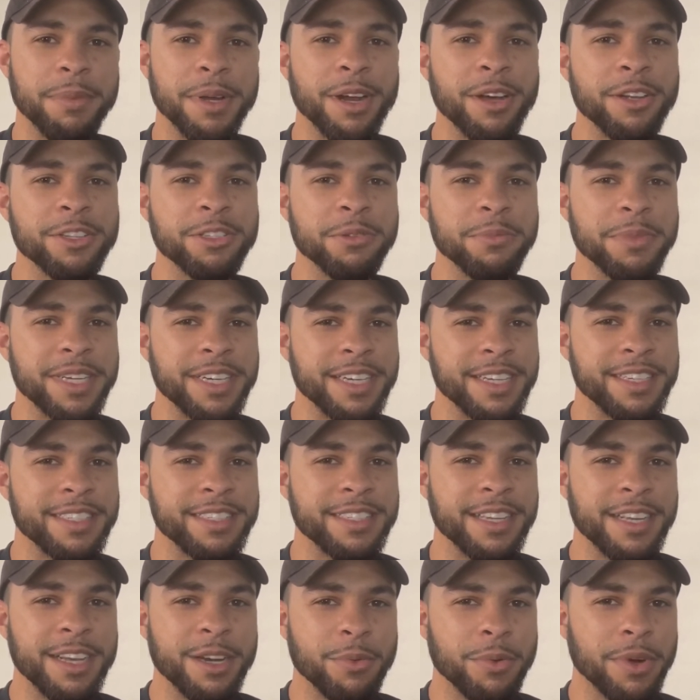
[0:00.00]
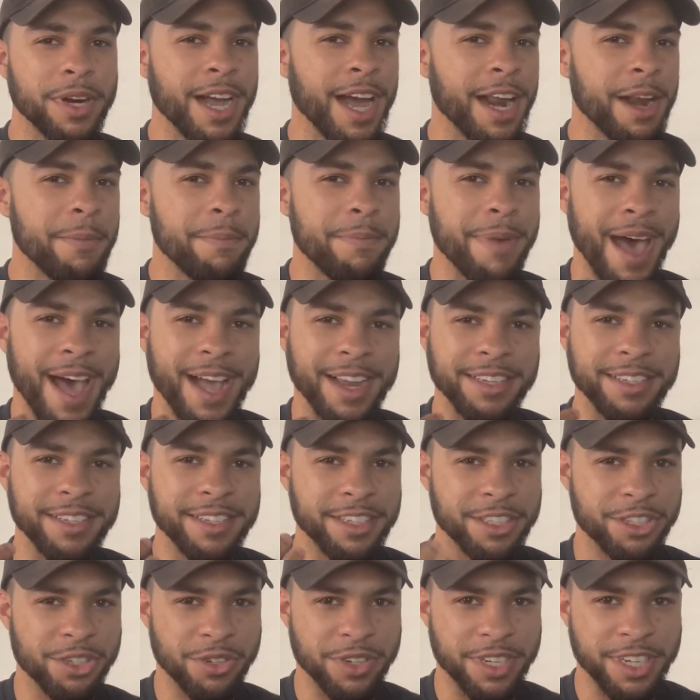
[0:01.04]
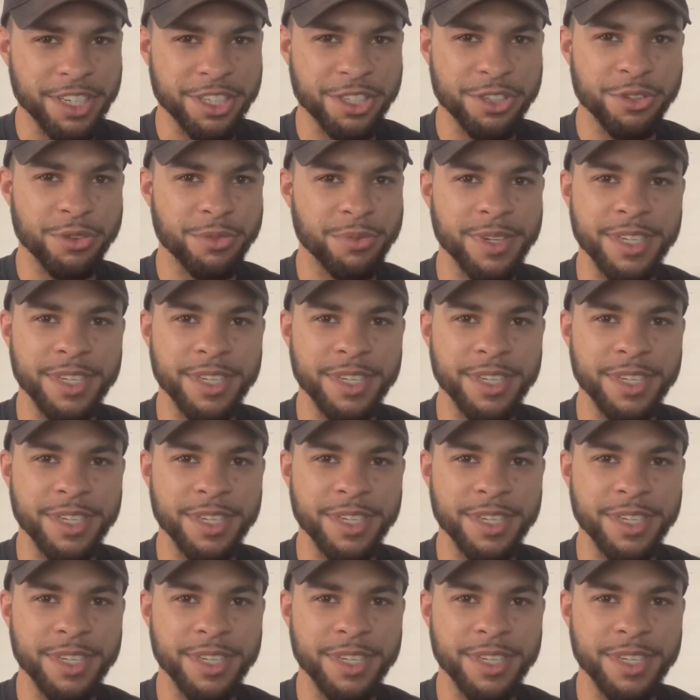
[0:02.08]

but also because we're kind of back to the traditional real